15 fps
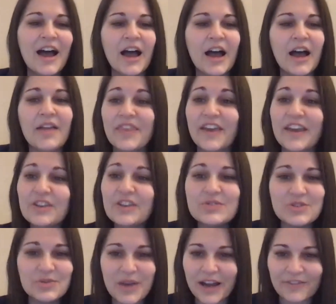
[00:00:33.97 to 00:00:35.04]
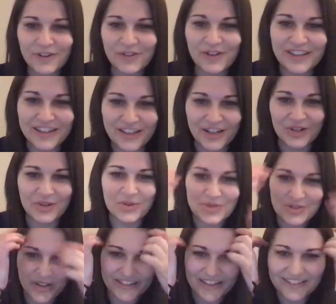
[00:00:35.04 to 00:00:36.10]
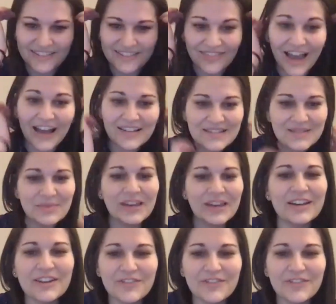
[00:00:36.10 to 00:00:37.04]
Thank you to everyone here who joined us last week